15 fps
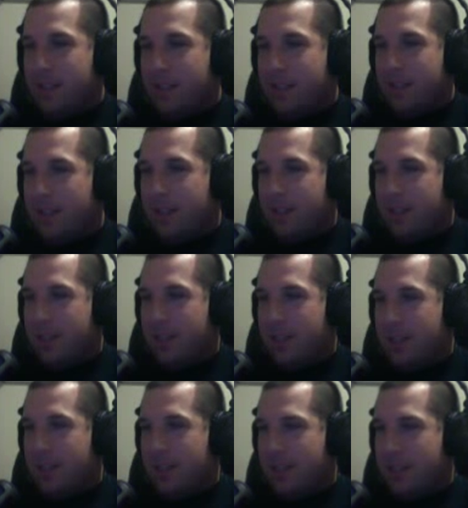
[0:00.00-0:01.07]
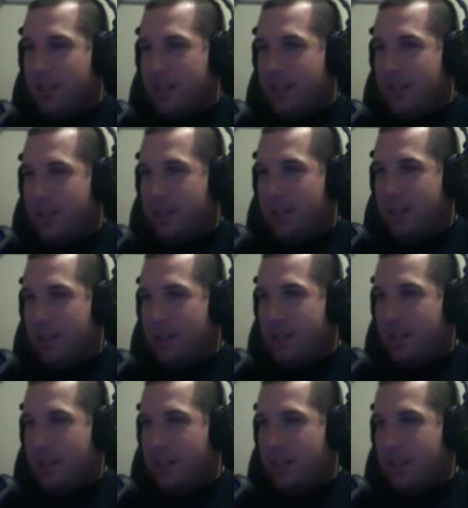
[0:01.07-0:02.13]

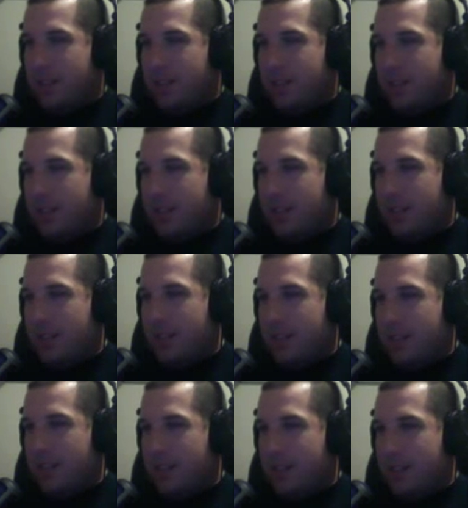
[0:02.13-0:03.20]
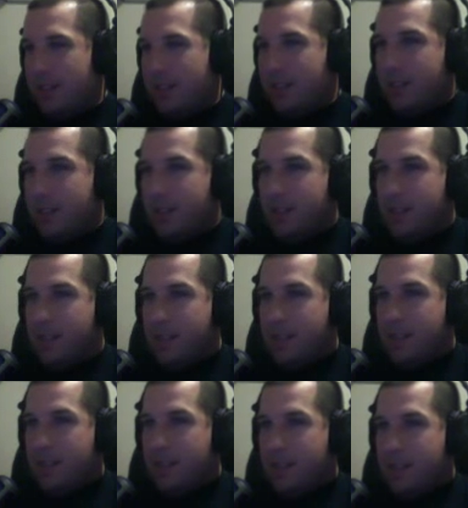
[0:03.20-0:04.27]

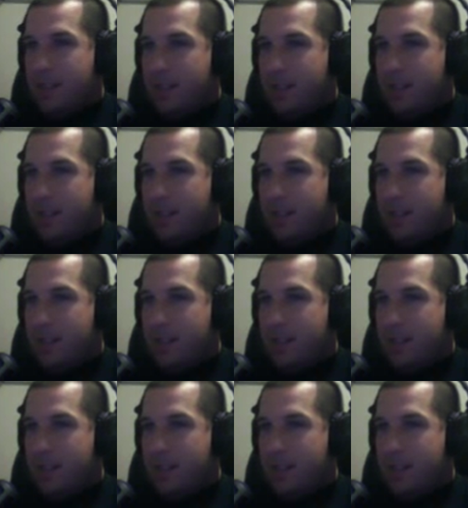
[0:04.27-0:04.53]
(not speaking)